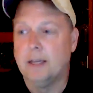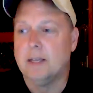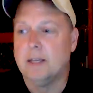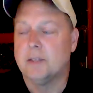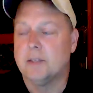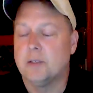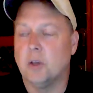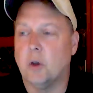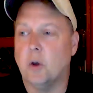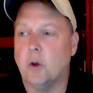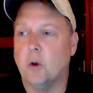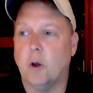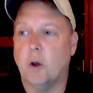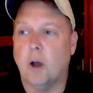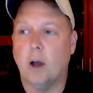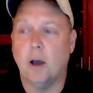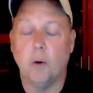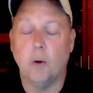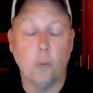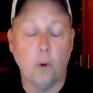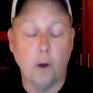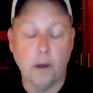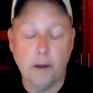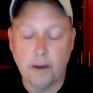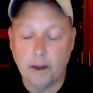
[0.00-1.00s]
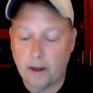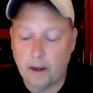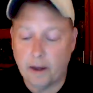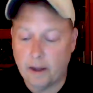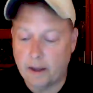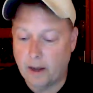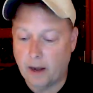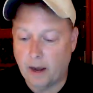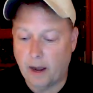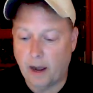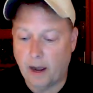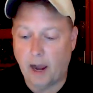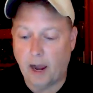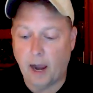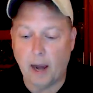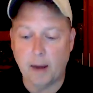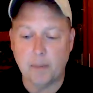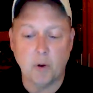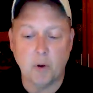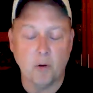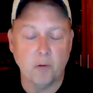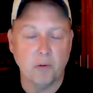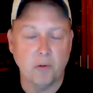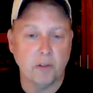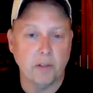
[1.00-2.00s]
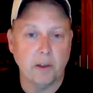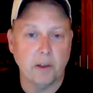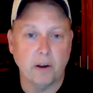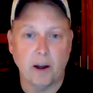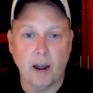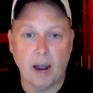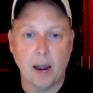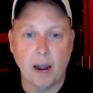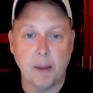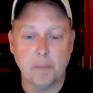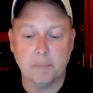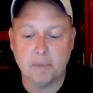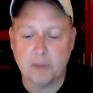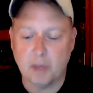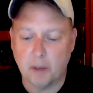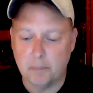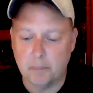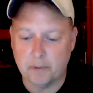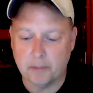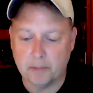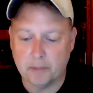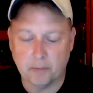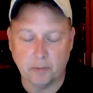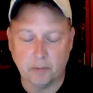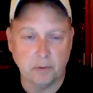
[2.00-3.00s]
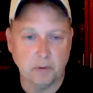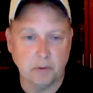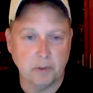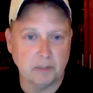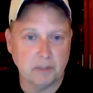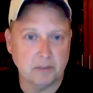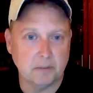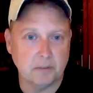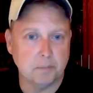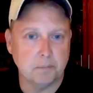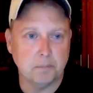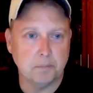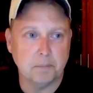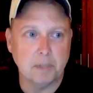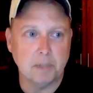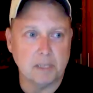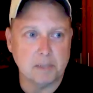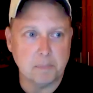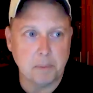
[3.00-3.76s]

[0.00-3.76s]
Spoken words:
So one night I'm over there, I'm thumbing through this